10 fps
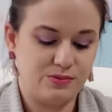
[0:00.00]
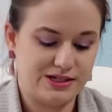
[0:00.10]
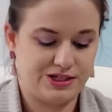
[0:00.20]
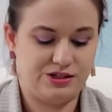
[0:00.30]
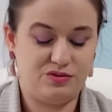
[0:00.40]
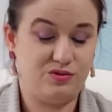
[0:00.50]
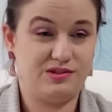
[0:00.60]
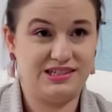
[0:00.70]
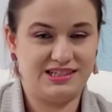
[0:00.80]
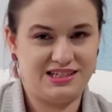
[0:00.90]
What shoes
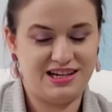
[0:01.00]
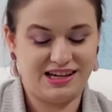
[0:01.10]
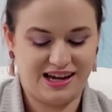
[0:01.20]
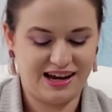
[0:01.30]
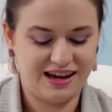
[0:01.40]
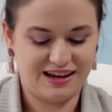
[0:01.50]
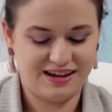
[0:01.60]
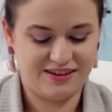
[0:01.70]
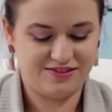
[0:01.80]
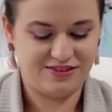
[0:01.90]
does she
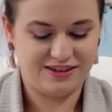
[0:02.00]
have?